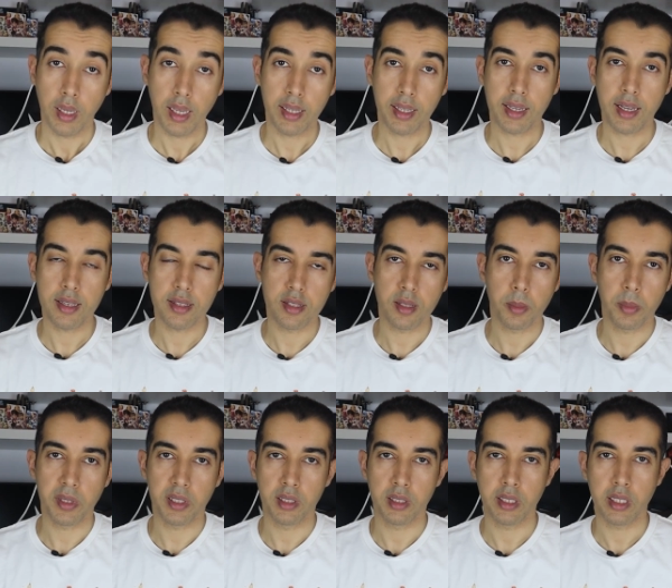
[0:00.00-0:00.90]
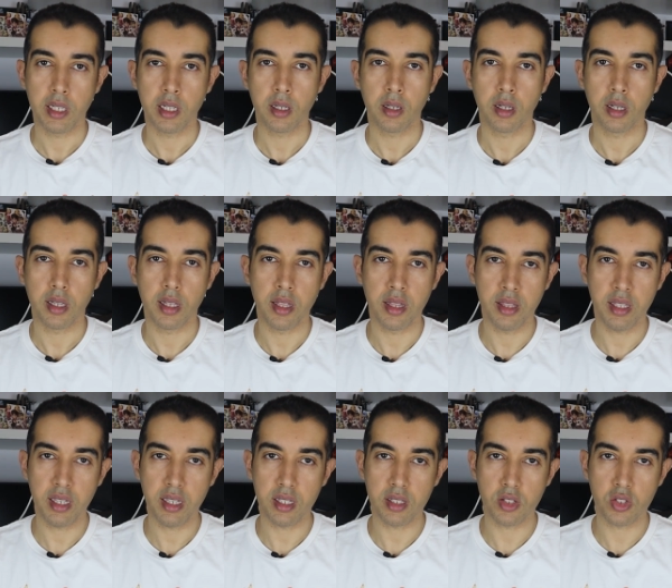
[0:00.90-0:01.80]
Hey guys, Nabil here.
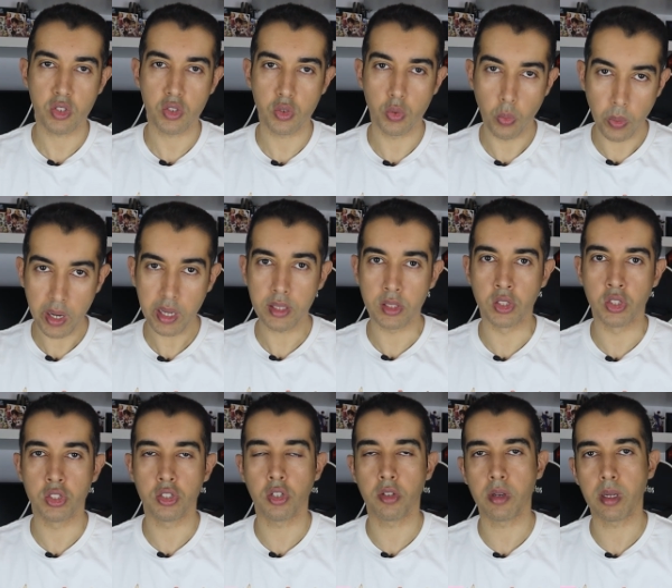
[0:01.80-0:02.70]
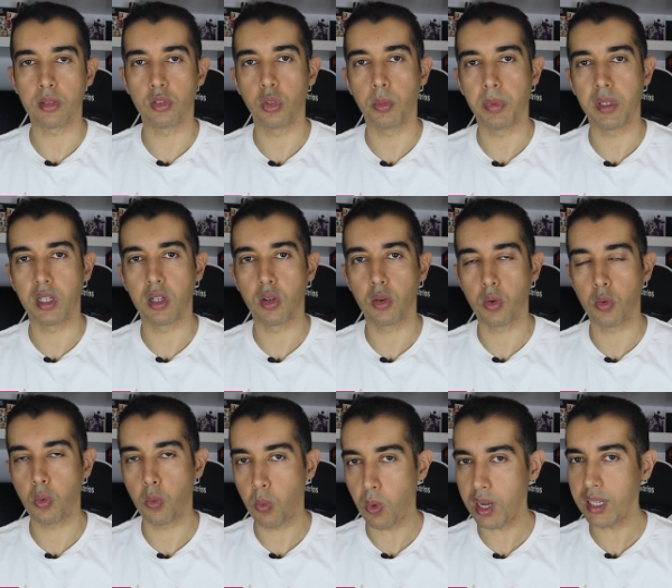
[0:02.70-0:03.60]
The Switch turned out to be
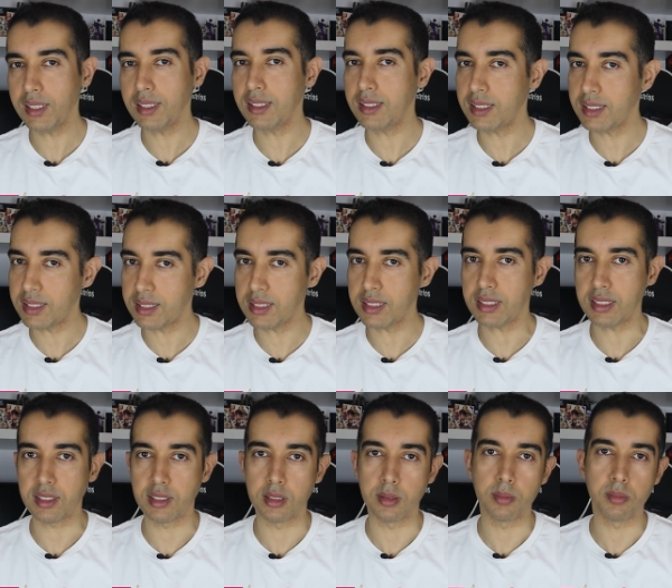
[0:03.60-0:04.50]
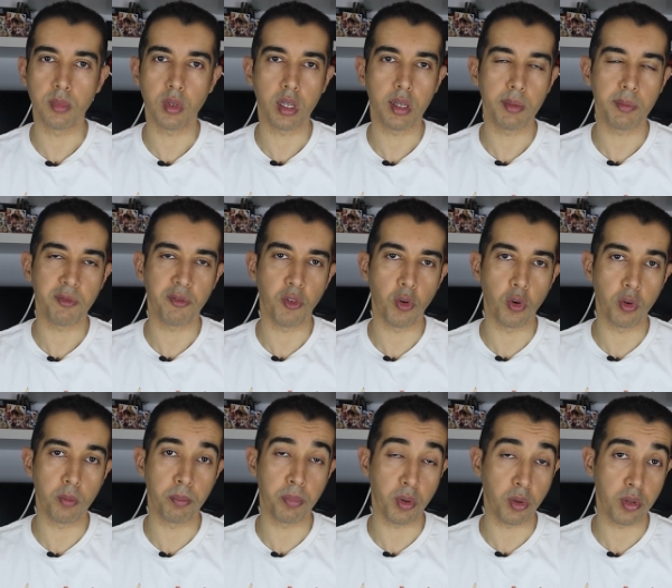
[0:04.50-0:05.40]
quite the system
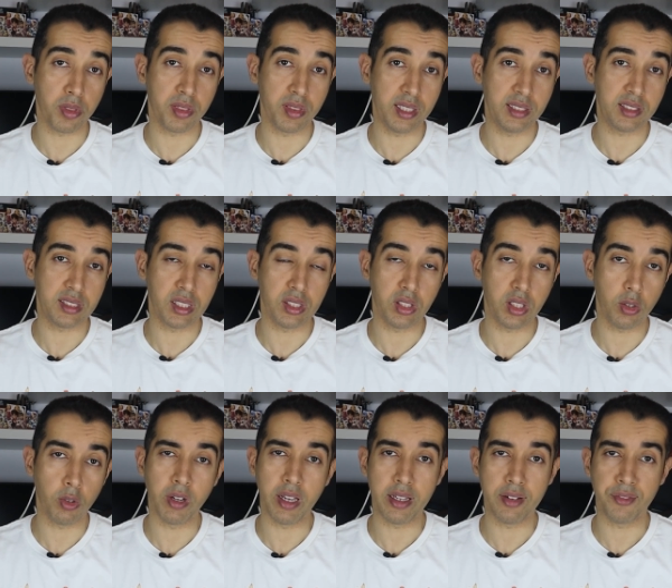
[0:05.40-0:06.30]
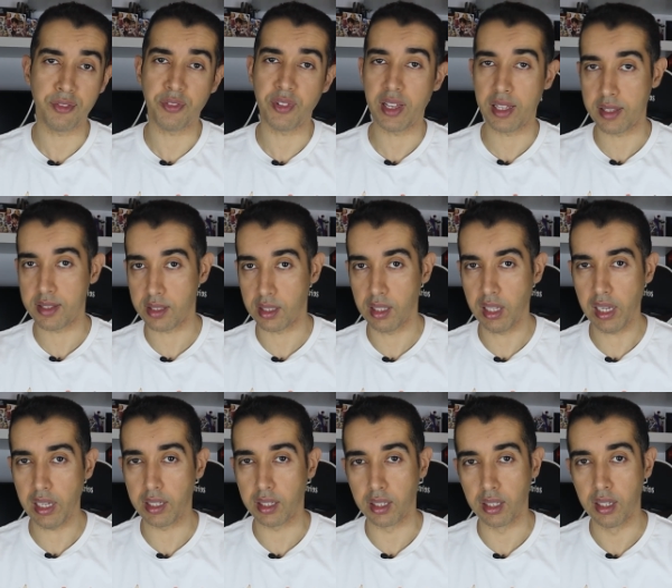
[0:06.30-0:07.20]
for both Nintendo and fans
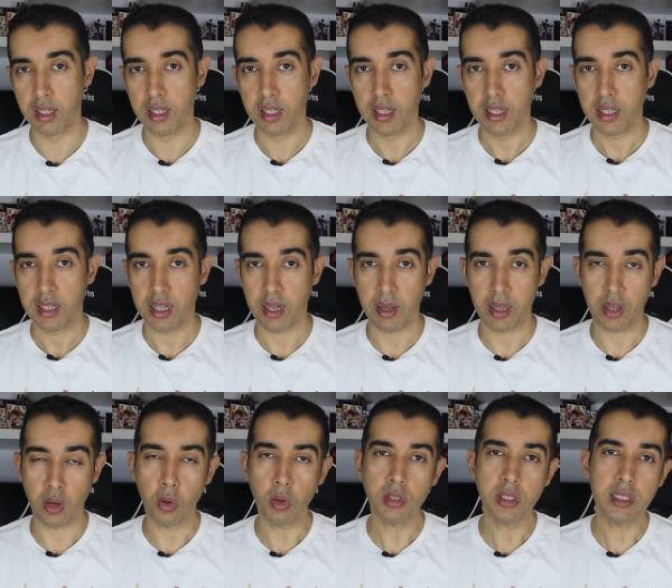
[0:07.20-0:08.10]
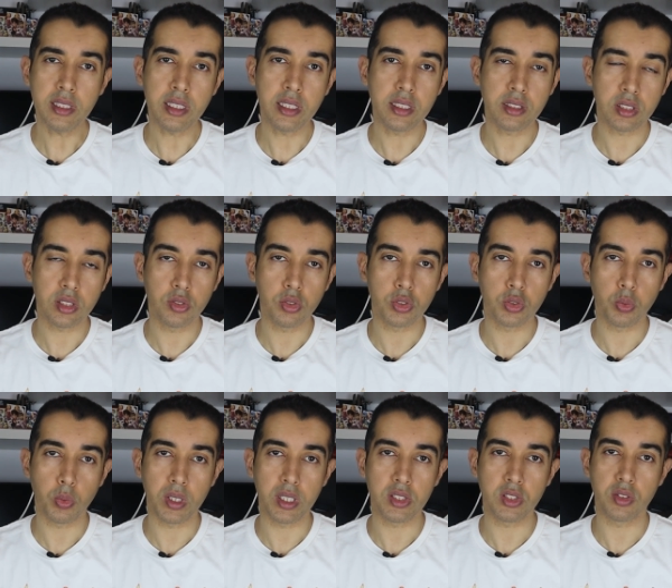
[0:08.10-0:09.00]
alike. Now, I ordered a Nintendo
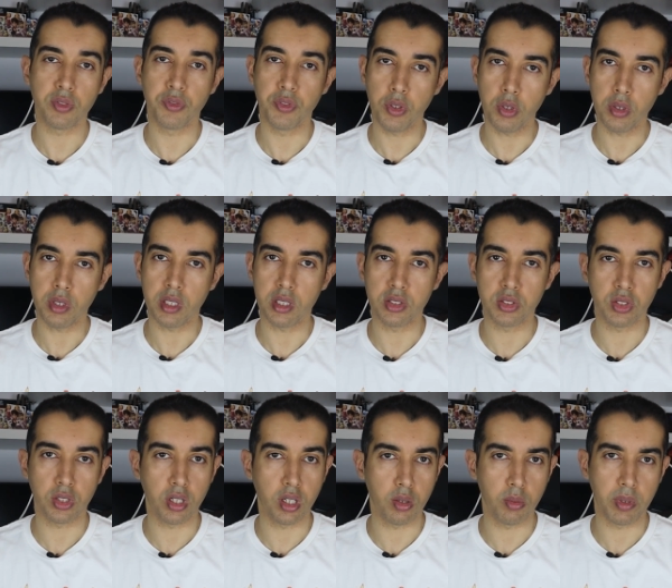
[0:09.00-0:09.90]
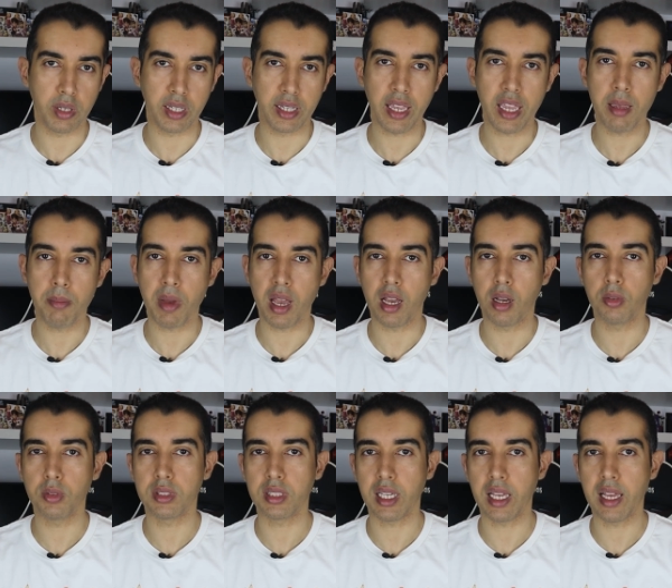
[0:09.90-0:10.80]
Switch a few years ago when it came
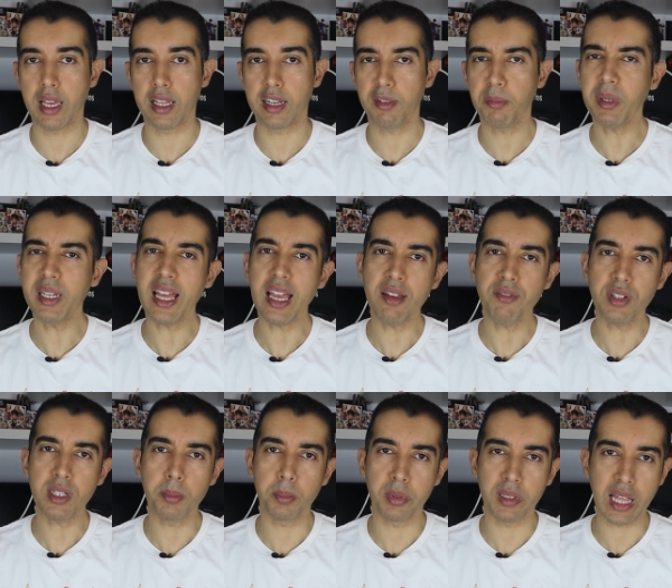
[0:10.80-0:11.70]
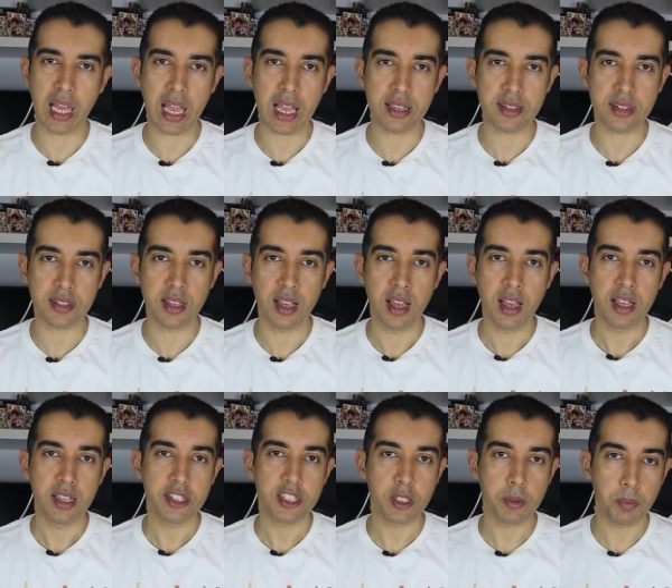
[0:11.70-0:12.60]
out, and I've been having a blast,
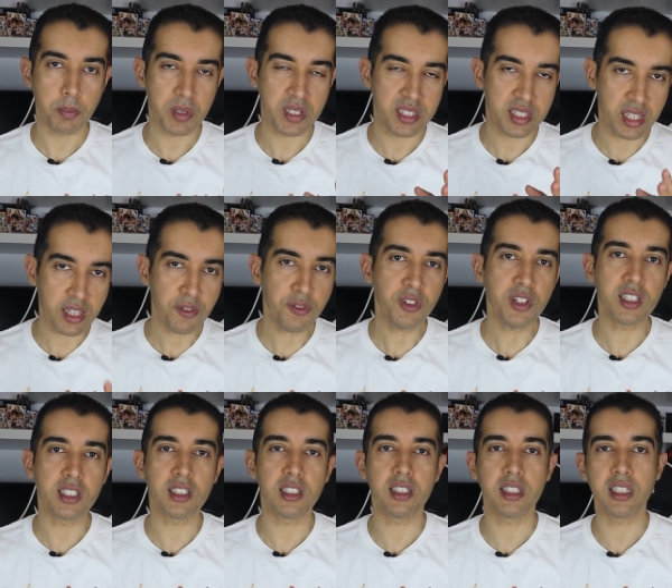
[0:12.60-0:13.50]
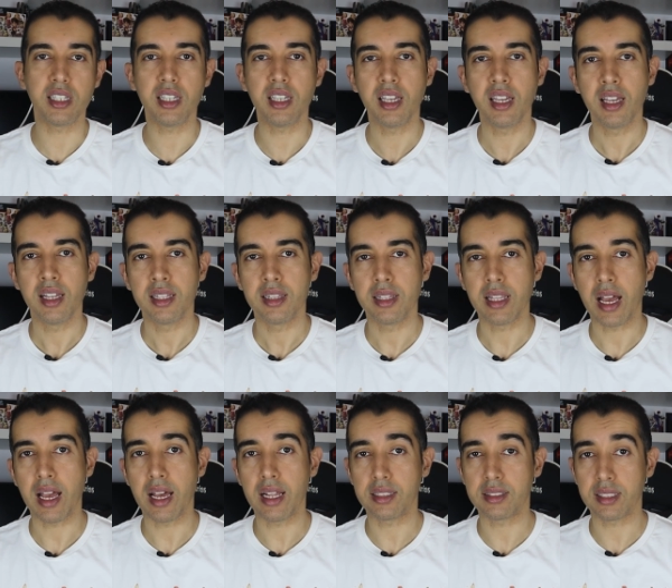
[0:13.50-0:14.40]
specifically
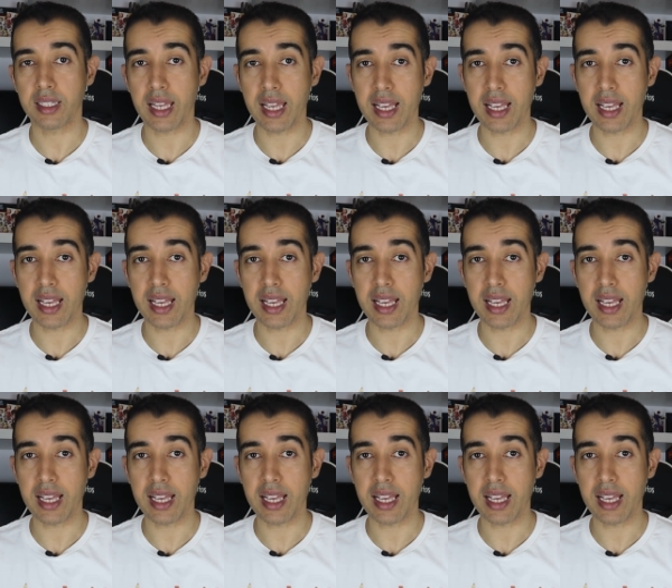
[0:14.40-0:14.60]
that